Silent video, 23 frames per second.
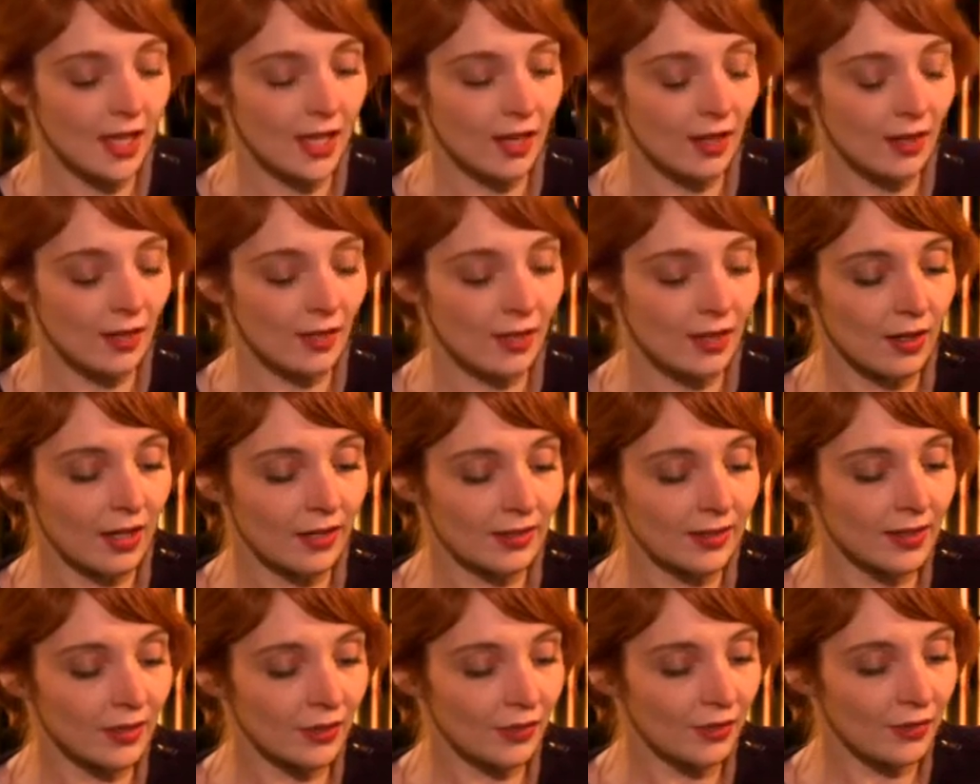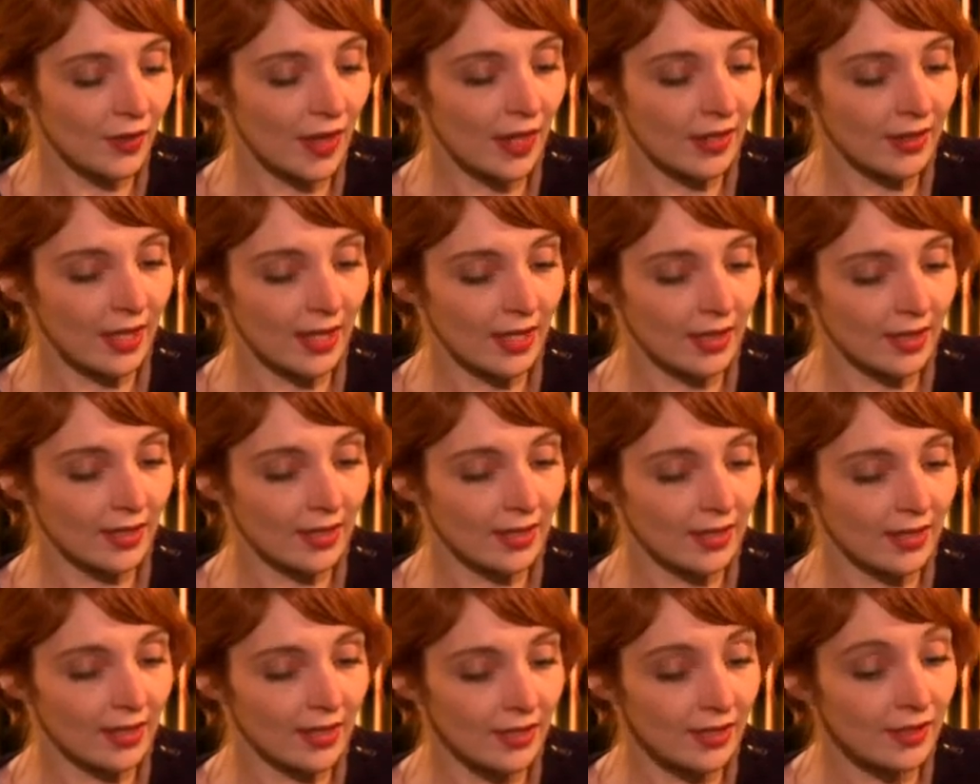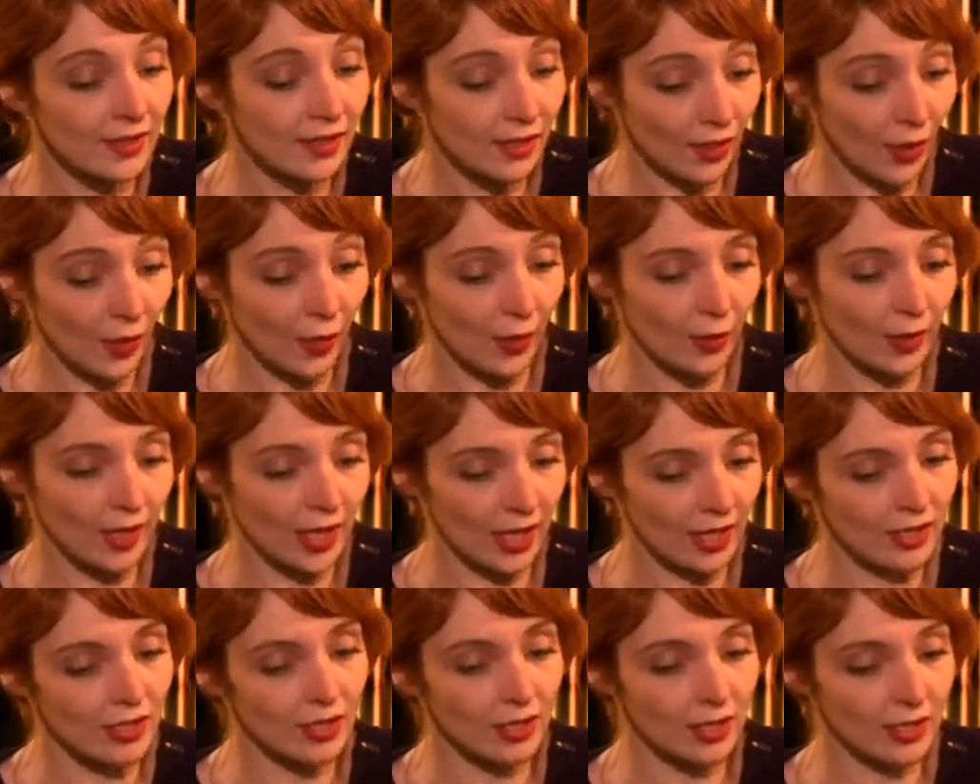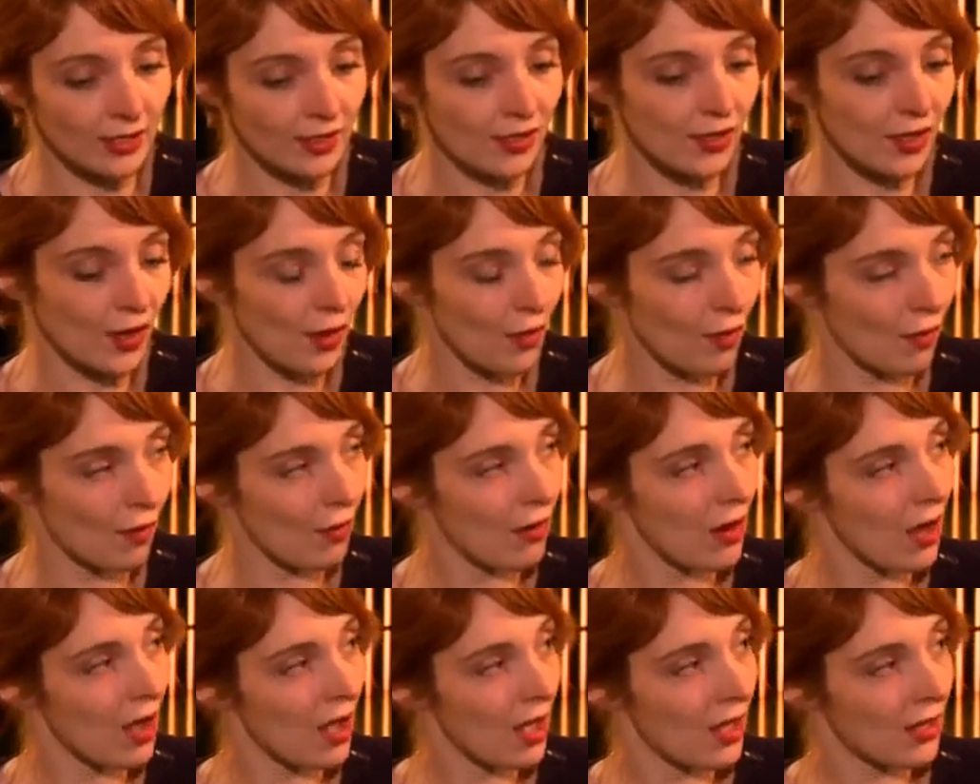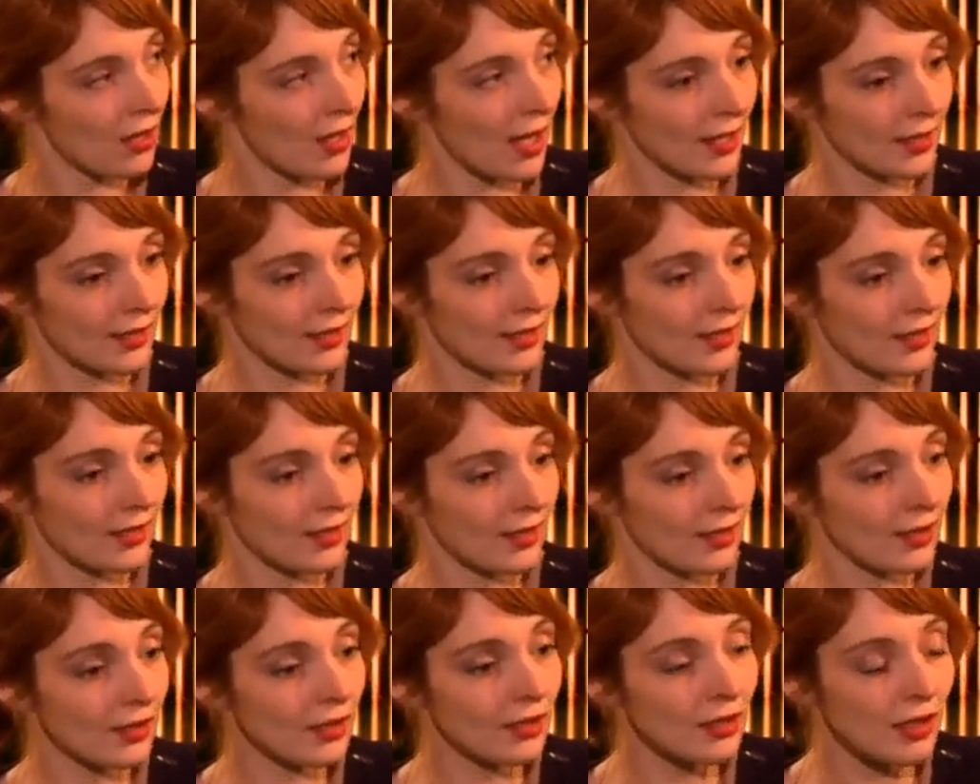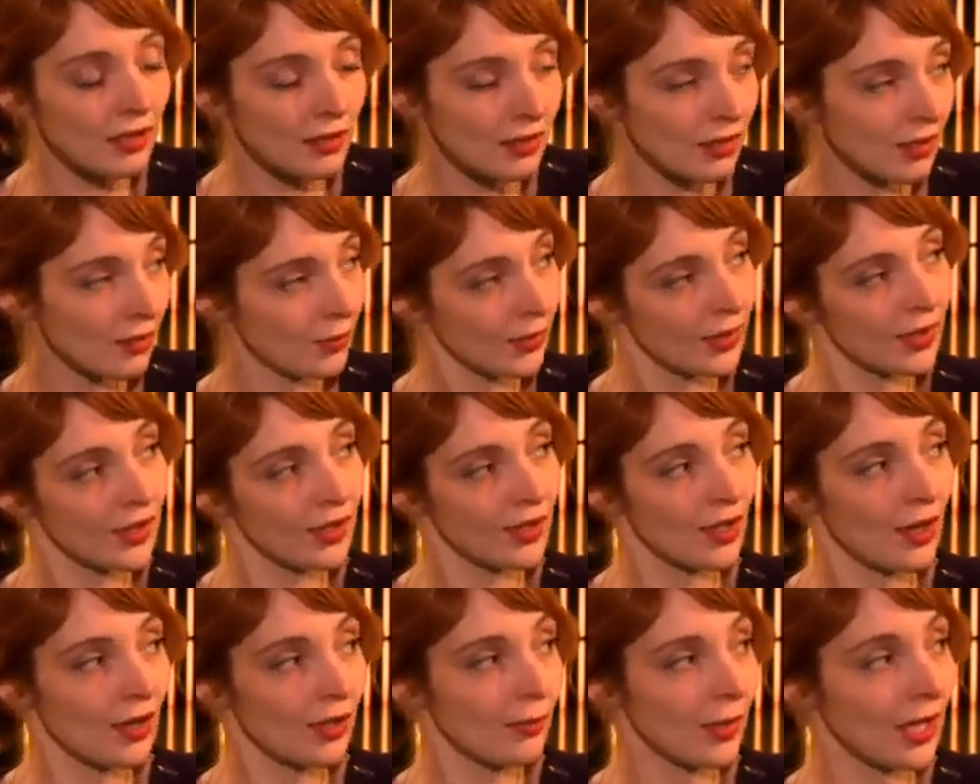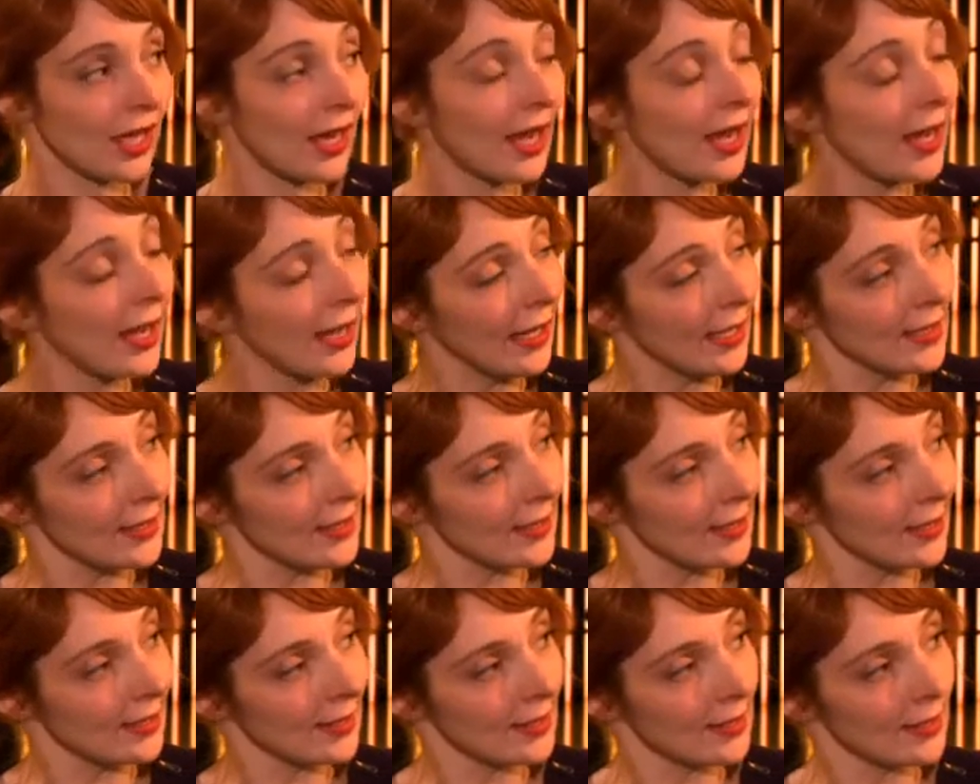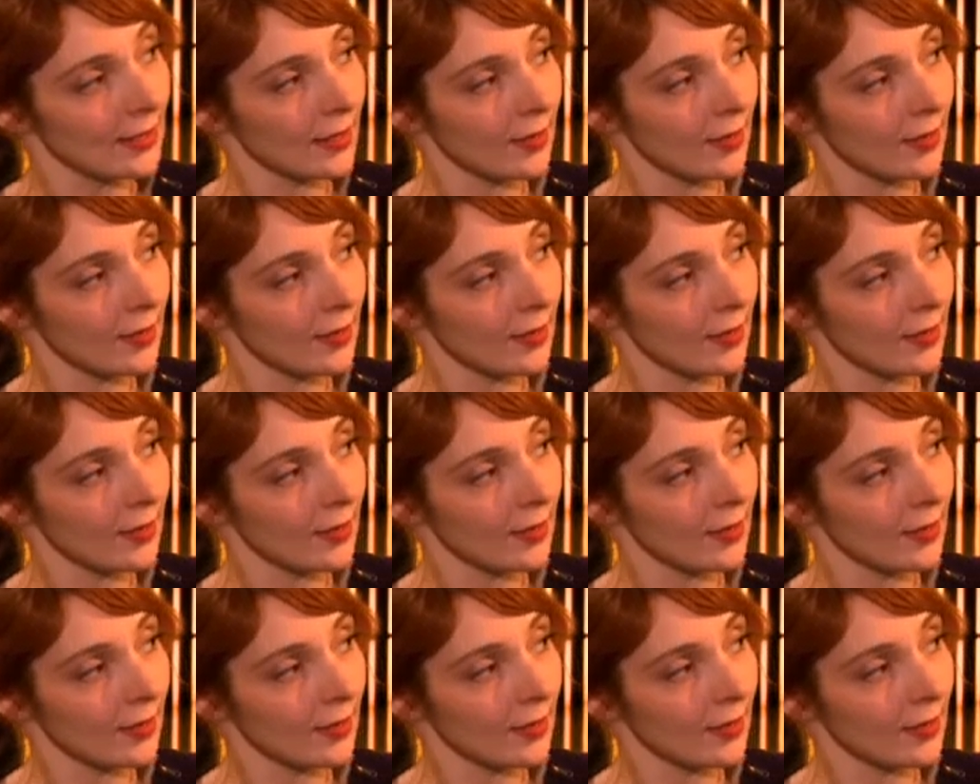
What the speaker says: I think the fact that he actually saw that nothing was done about AIDS,